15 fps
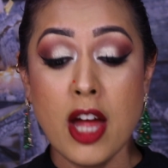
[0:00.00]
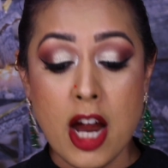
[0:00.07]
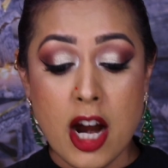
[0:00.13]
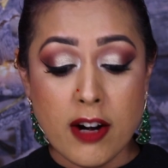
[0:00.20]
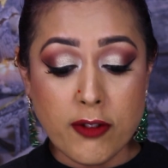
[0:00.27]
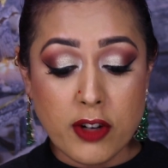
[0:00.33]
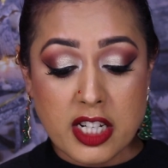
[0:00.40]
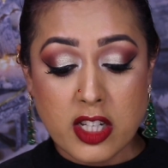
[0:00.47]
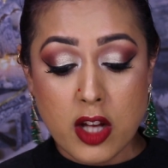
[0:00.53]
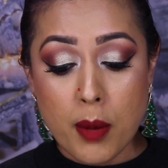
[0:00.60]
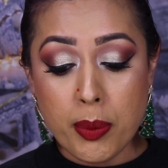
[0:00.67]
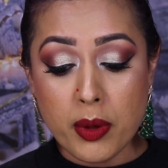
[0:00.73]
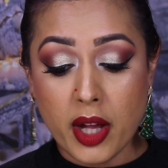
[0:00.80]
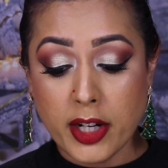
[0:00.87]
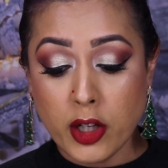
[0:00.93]
For
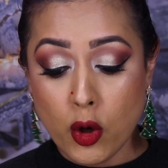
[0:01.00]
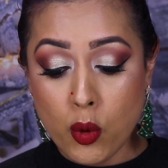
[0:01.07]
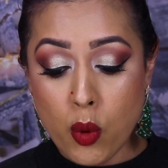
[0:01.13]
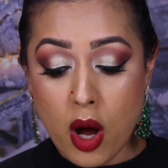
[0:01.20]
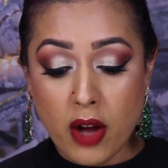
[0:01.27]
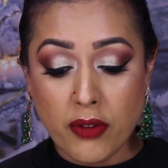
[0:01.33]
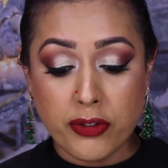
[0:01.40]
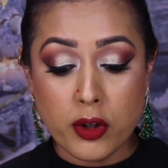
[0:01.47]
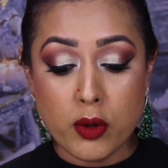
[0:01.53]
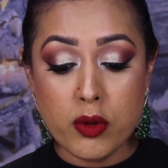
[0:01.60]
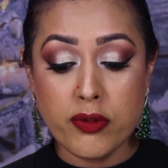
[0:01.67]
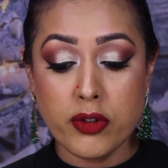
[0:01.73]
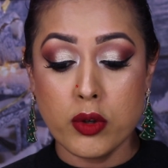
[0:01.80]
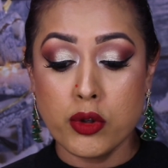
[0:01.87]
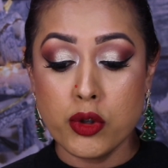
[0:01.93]
example, I know quite a few
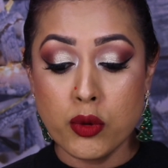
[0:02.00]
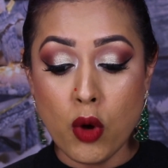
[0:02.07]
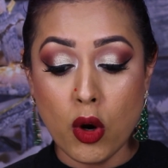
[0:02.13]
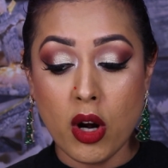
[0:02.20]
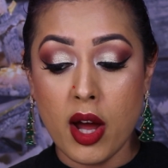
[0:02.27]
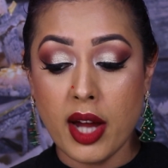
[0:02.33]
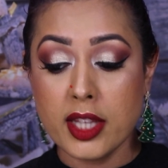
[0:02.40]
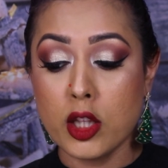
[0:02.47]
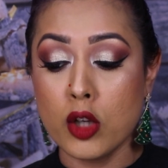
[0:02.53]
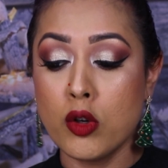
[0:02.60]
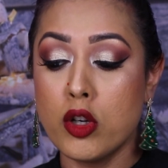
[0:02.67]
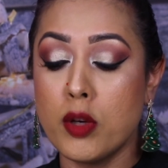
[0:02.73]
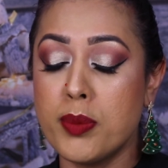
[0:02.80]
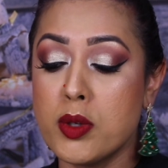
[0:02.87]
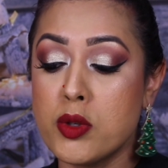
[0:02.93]
of you do not like the
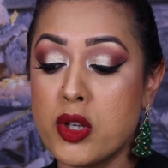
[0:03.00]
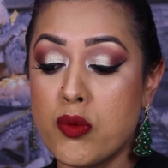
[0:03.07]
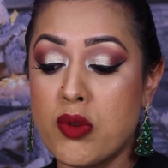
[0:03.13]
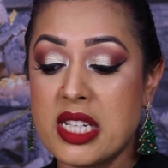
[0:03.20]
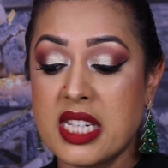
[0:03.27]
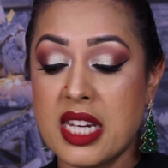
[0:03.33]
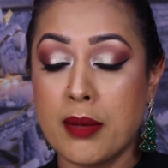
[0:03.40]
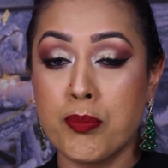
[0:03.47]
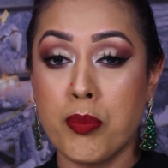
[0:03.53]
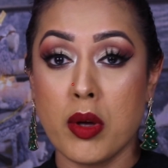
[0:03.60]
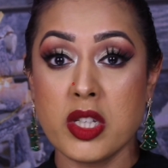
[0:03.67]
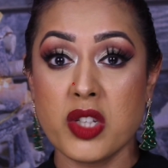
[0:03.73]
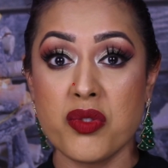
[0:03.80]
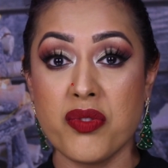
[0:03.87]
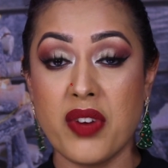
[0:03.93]
Huda Beauty Resting
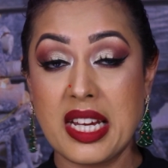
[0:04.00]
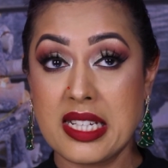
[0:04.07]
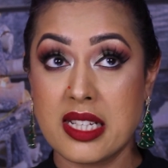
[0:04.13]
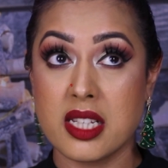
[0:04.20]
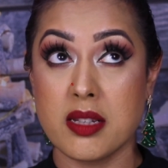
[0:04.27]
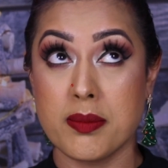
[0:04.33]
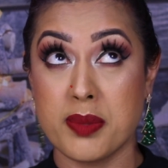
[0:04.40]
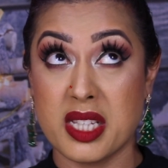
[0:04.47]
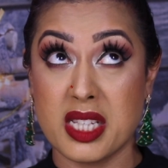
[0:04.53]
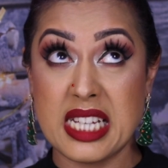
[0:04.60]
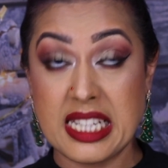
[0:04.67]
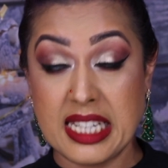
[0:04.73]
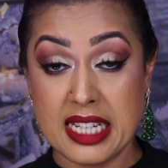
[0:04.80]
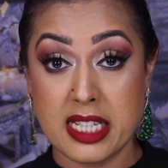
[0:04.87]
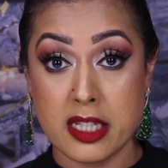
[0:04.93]
Bossed Face
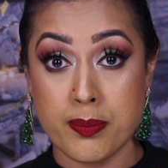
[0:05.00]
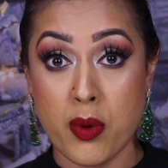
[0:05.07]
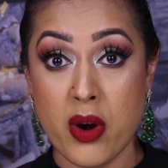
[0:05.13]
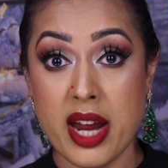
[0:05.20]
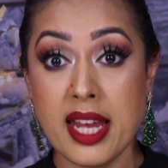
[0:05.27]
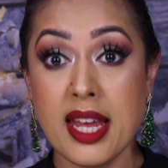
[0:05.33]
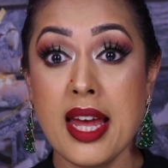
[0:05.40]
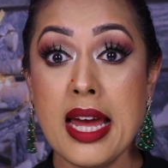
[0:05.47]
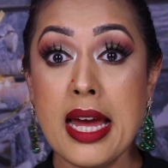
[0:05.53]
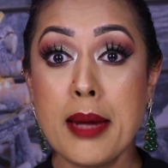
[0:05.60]
Setting Spray